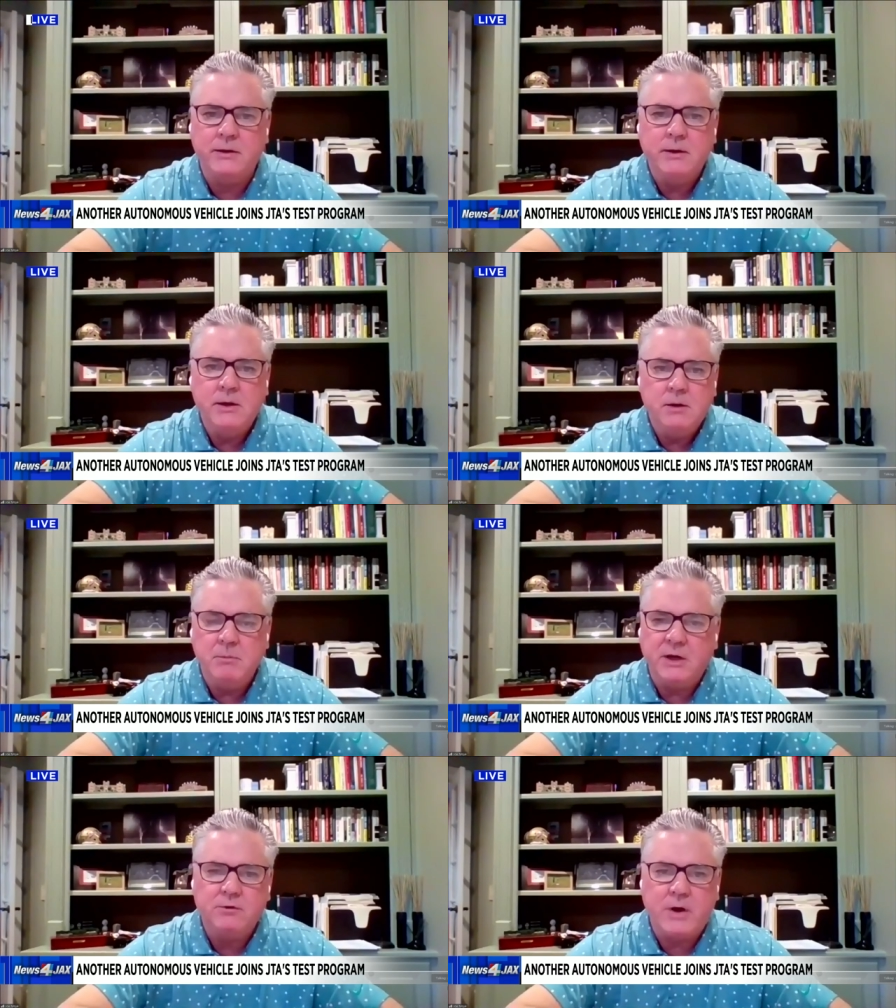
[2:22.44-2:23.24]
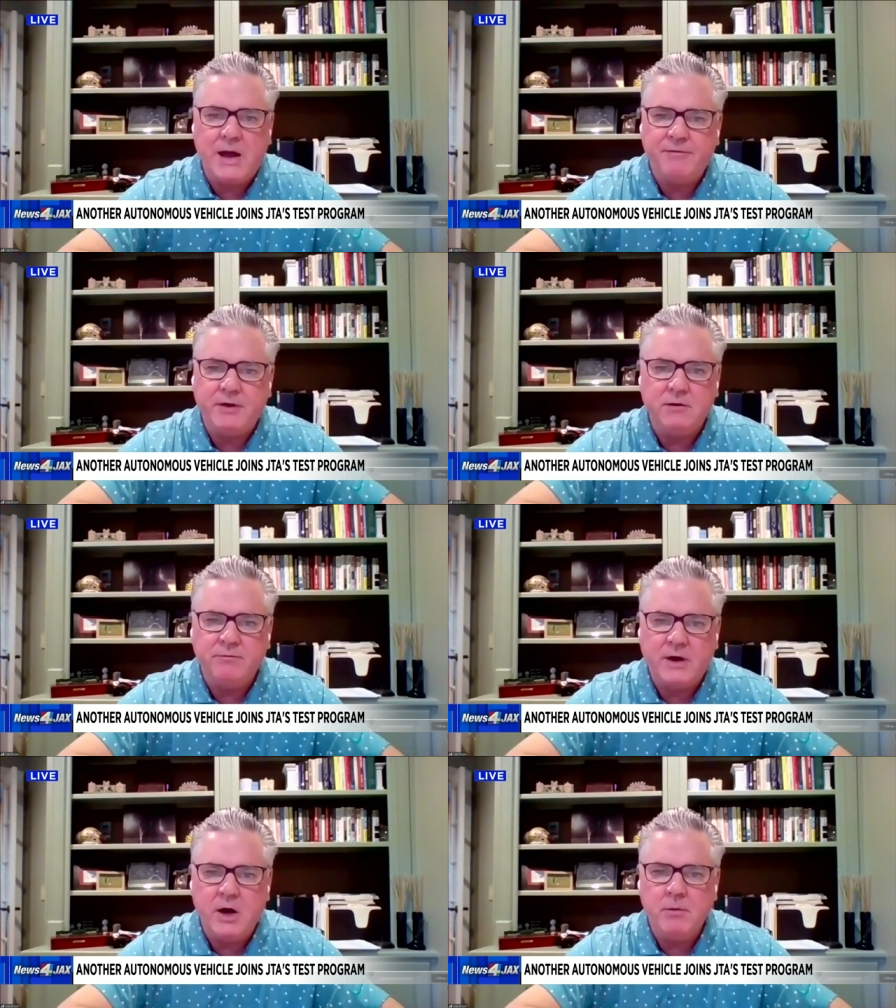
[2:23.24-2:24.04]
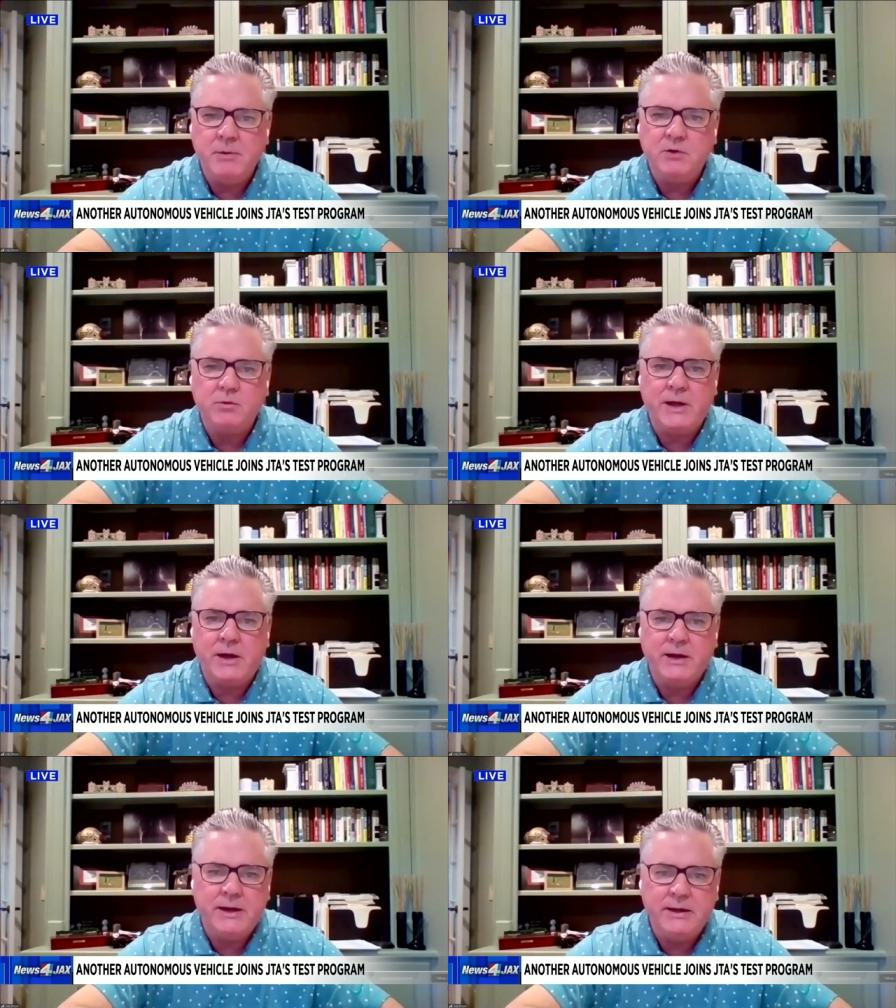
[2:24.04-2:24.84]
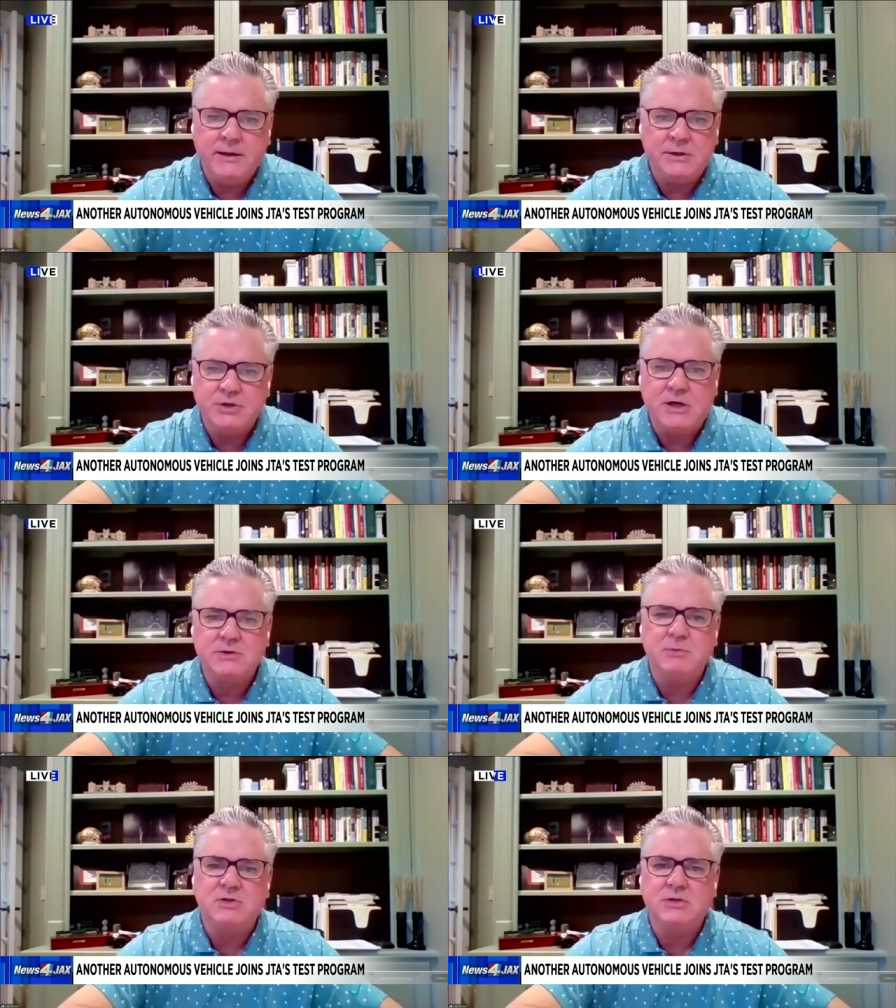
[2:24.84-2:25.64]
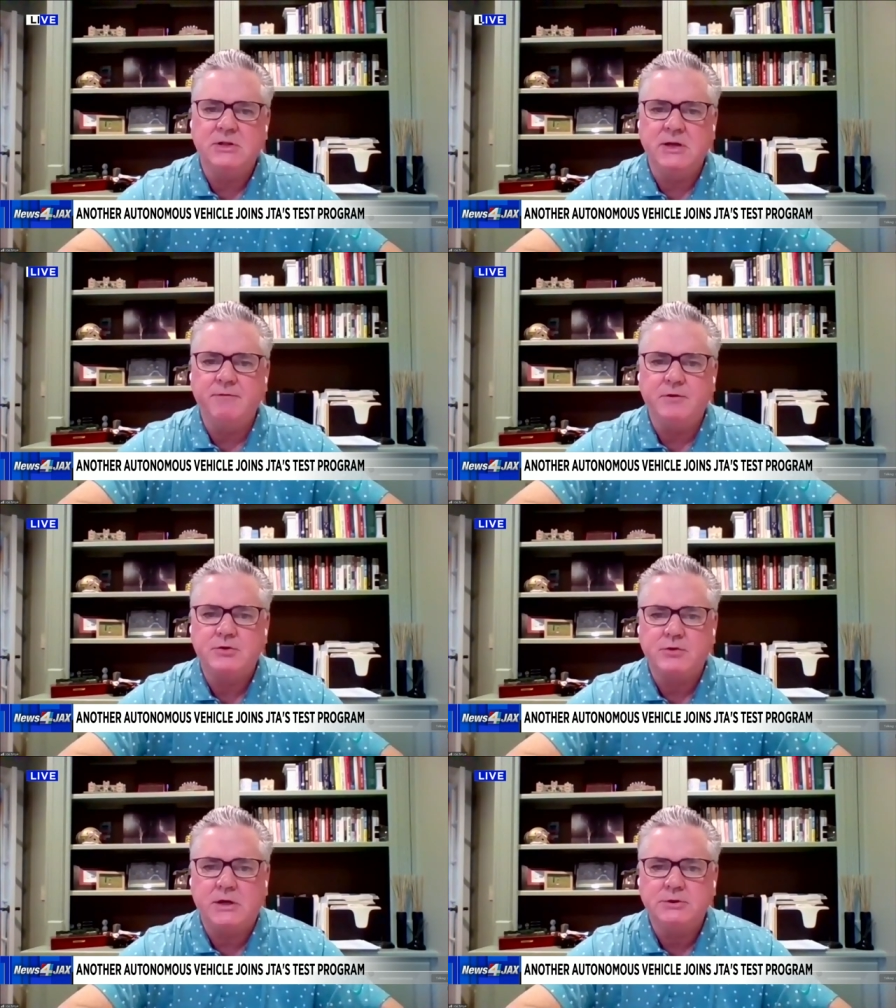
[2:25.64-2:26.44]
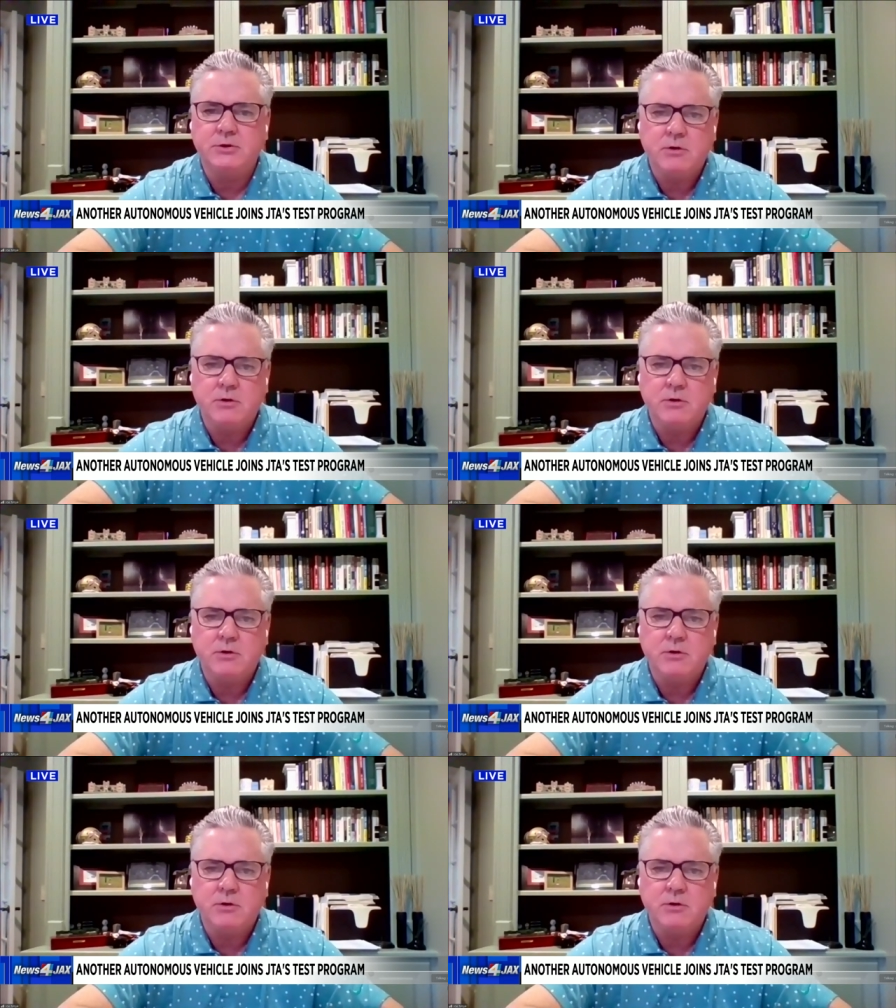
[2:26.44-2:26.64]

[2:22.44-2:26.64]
in mixed traffic environments without any adjustments to the infrastructure.